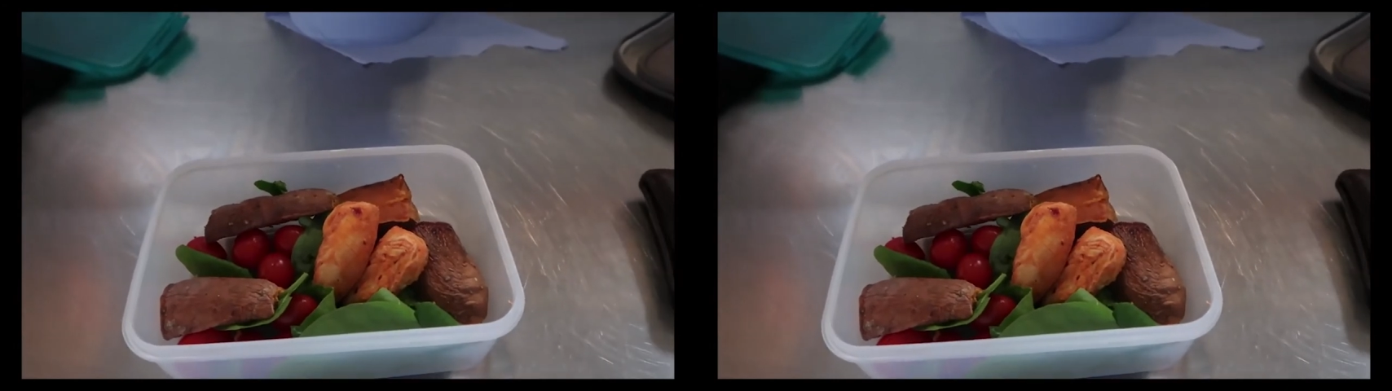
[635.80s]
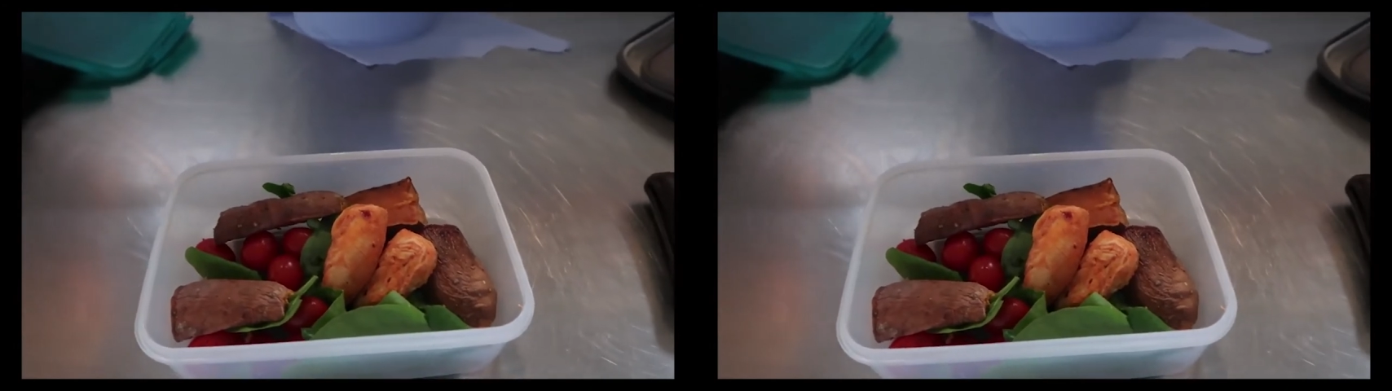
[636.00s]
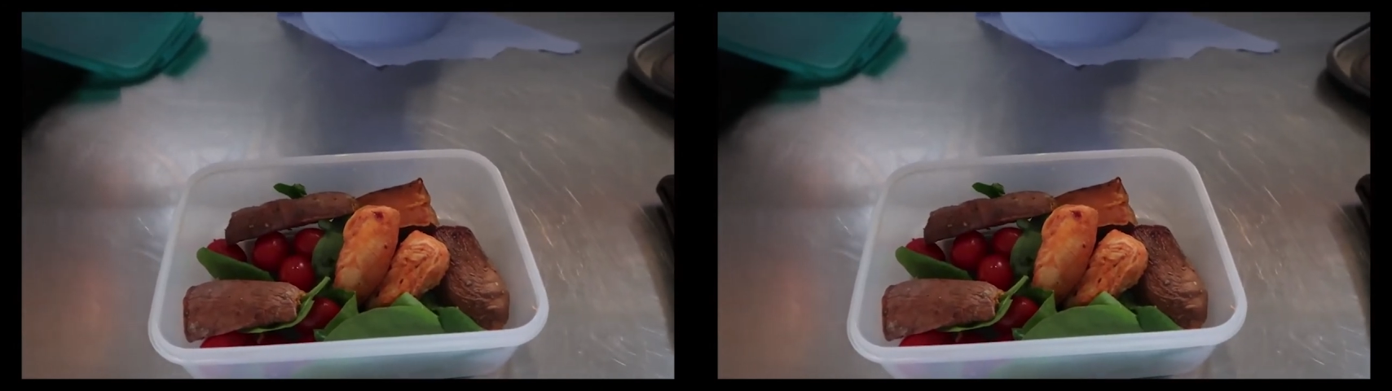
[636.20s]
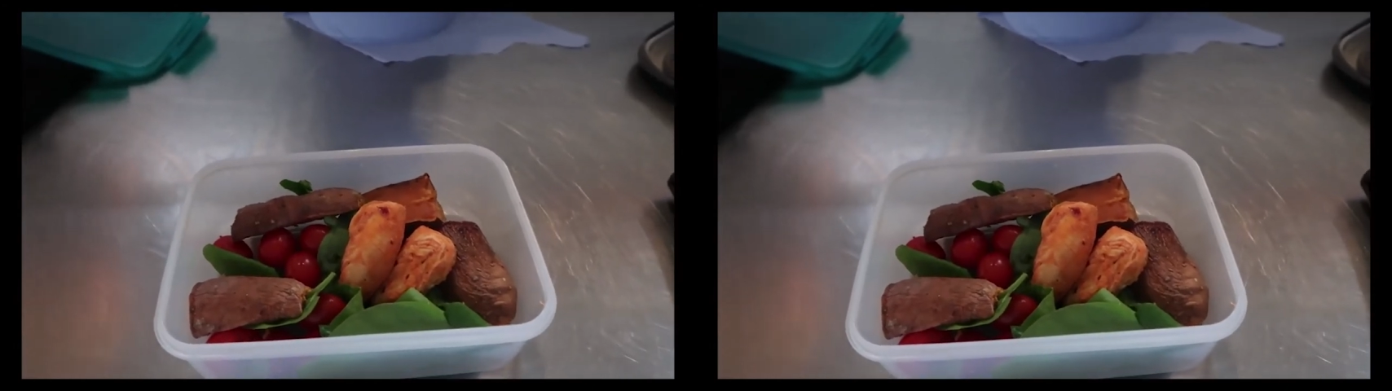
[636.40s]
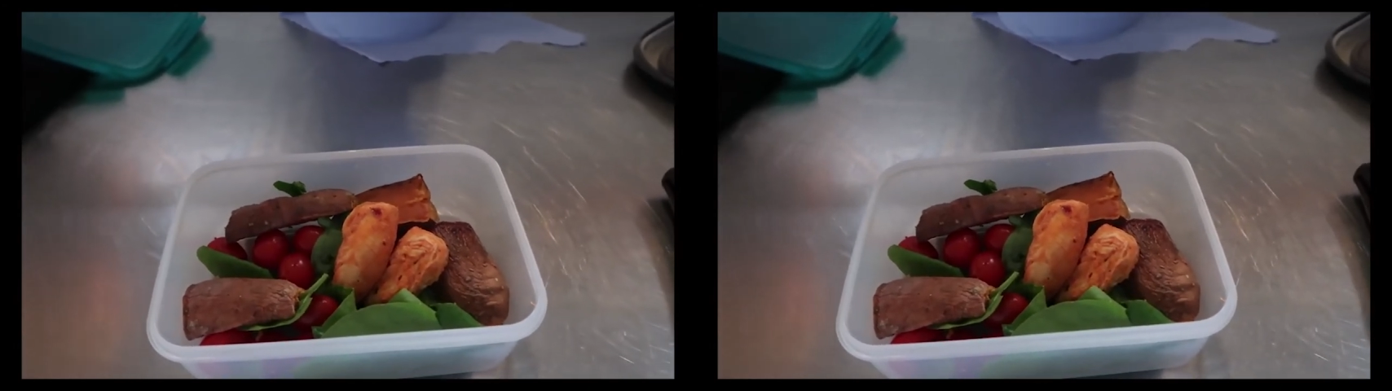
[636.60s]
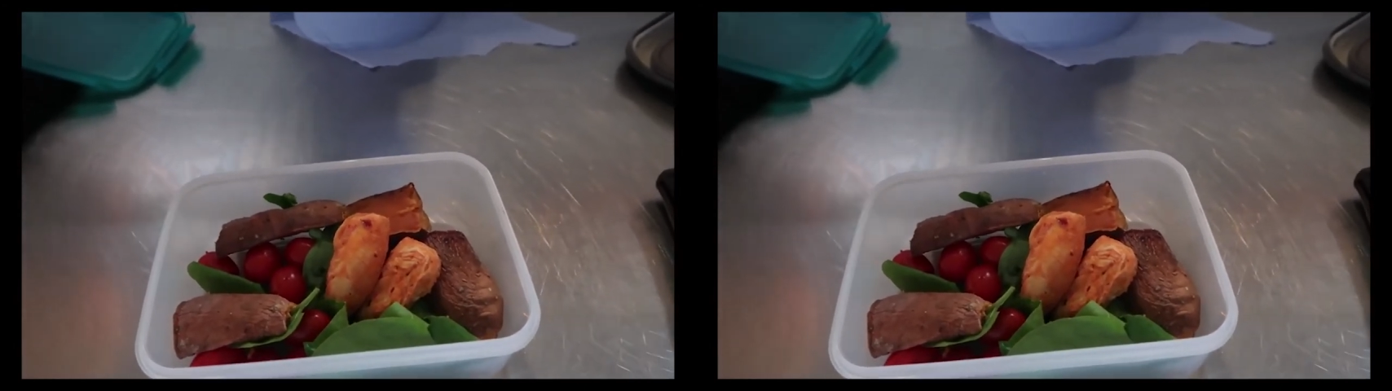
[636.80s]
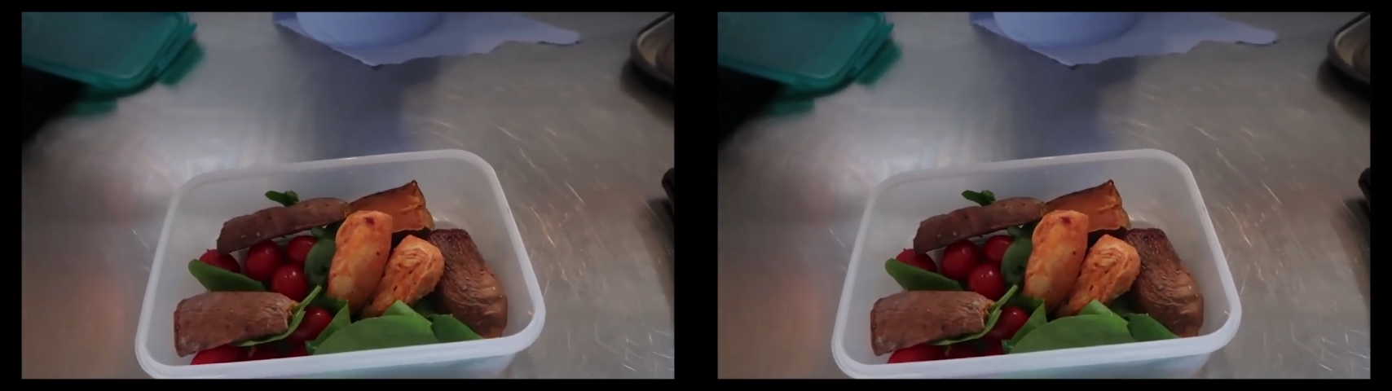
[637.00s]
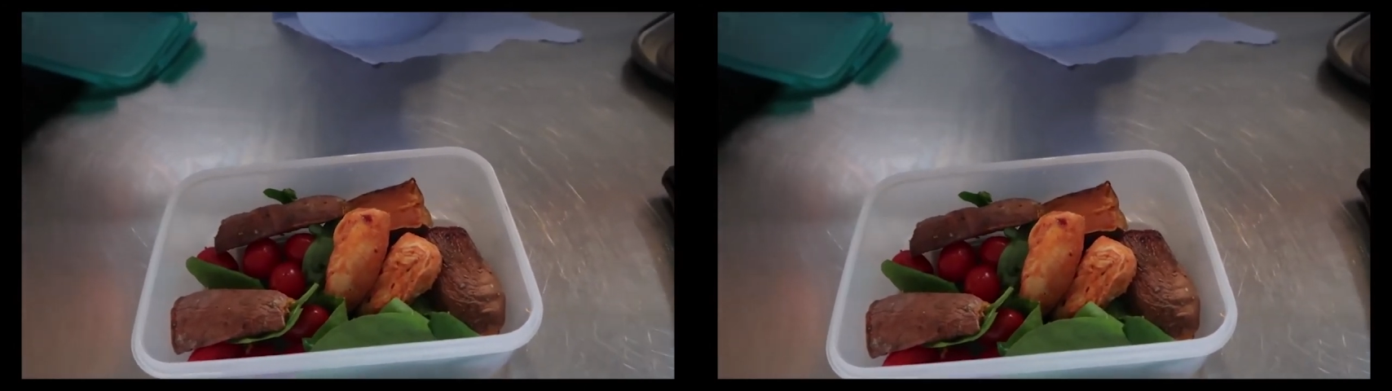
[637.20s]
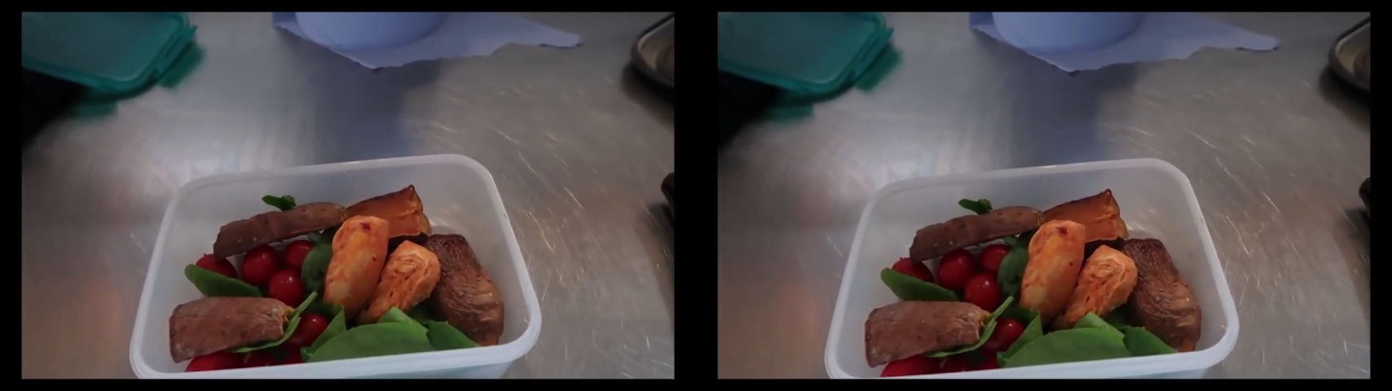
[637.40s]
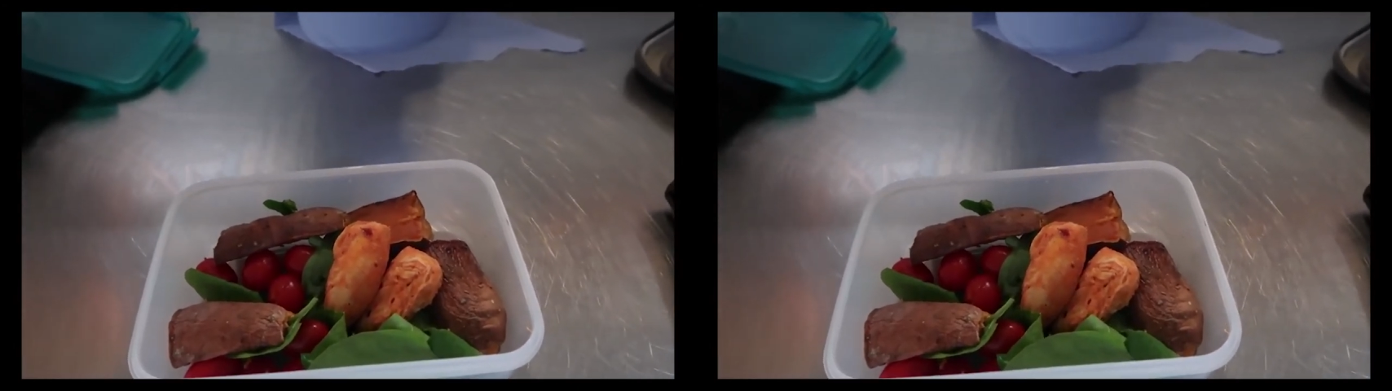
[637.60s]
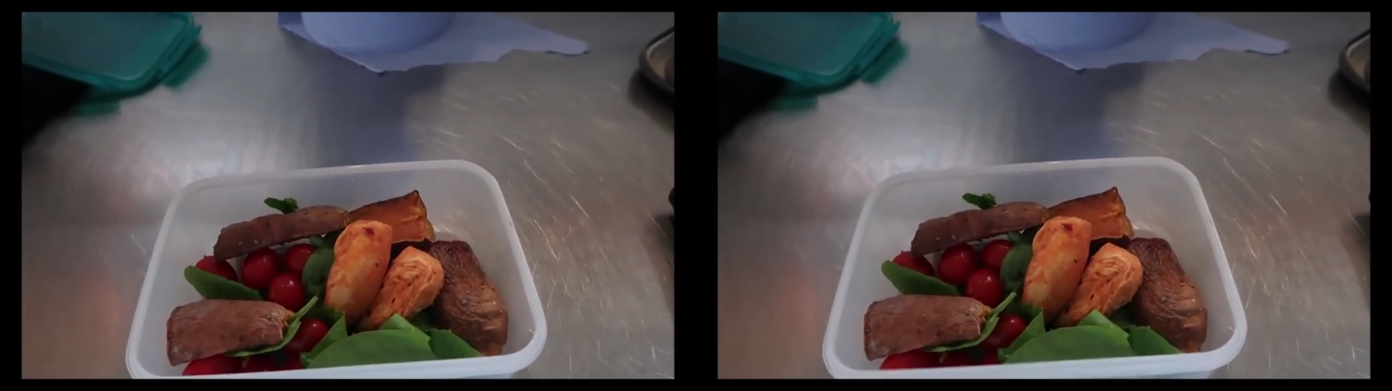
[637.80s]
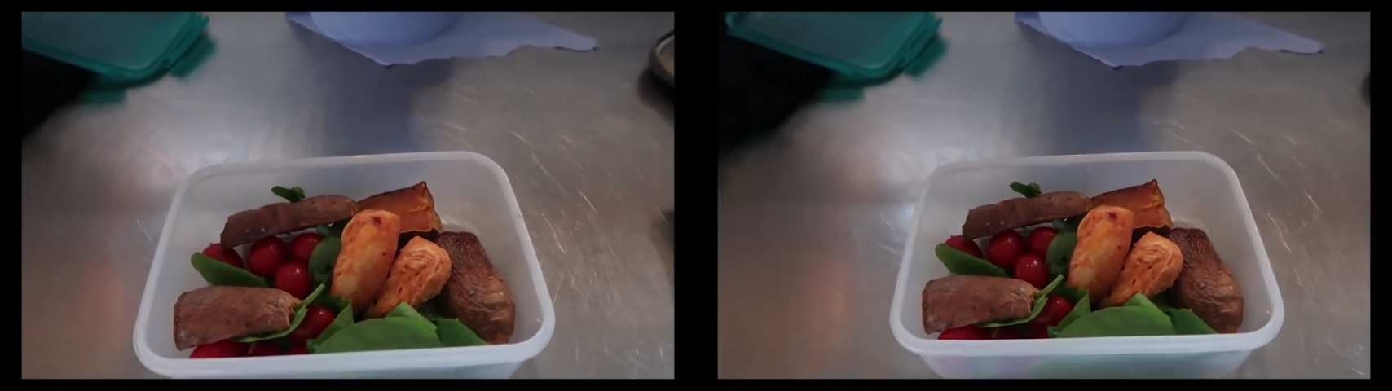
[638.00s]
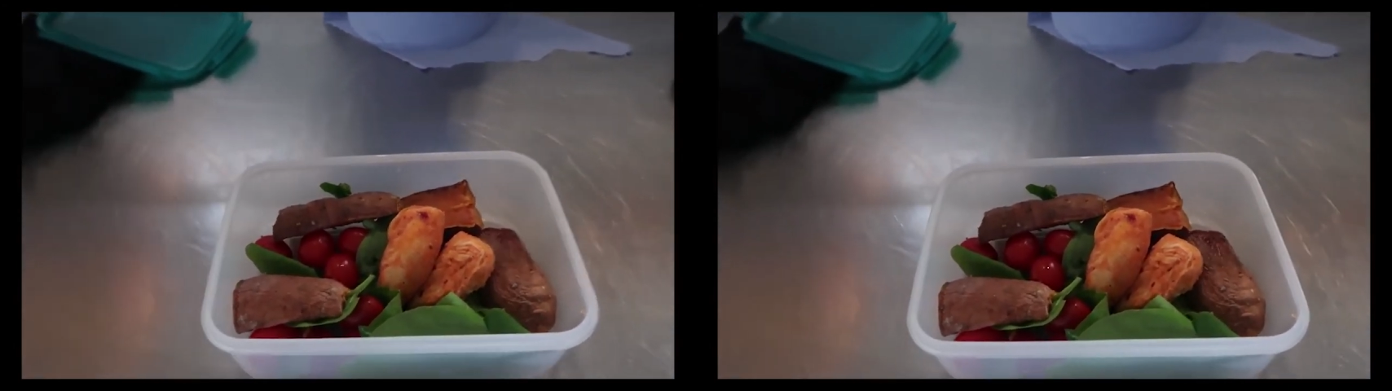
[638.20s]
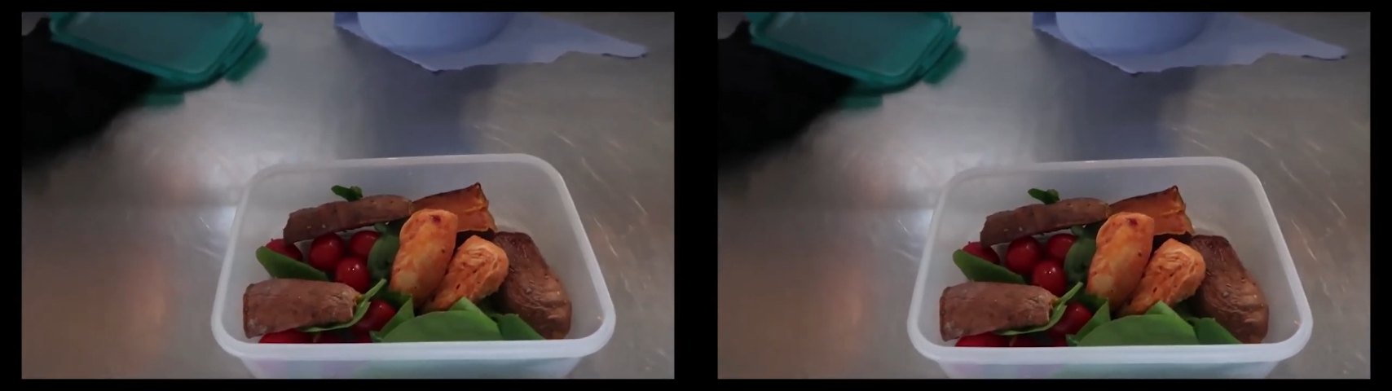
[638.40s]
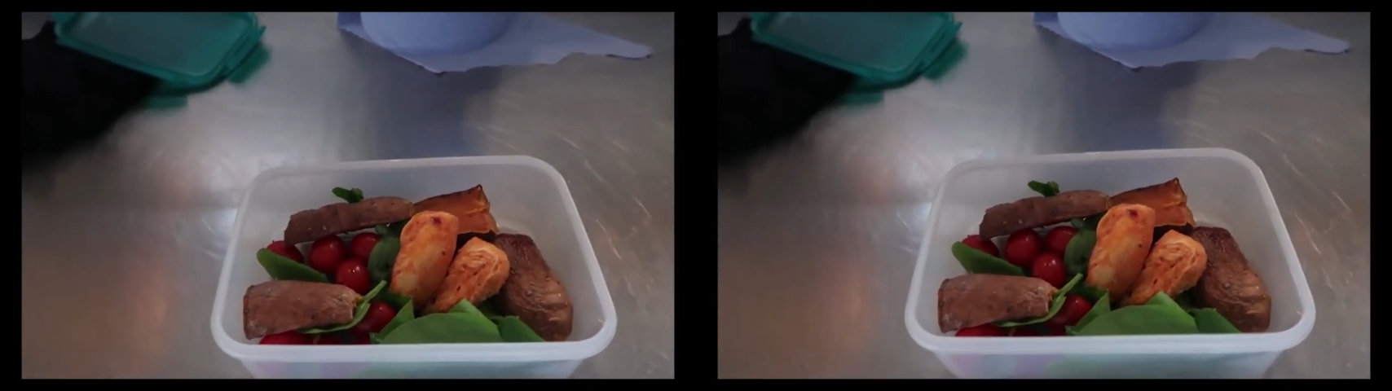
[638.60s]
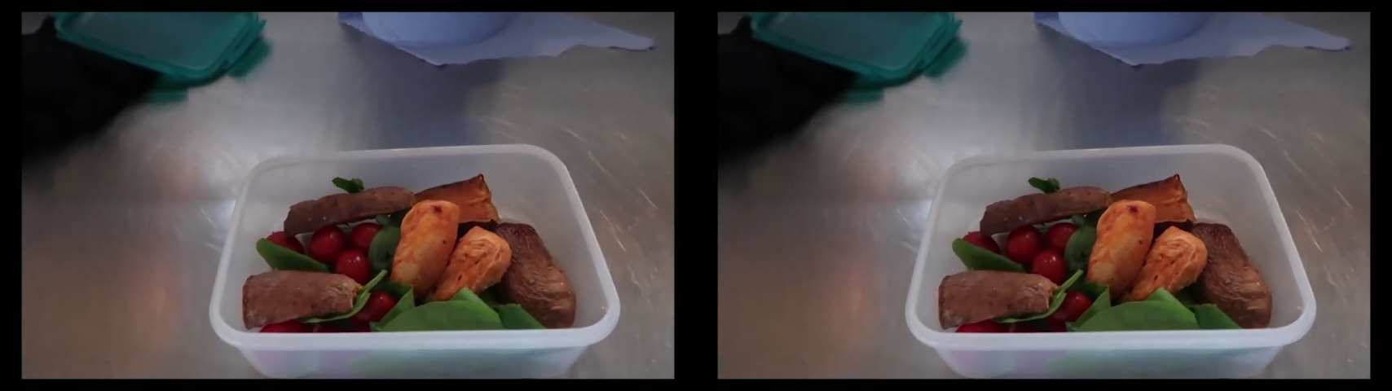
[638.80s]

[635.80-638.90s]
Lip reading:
[unreadable: no face in view]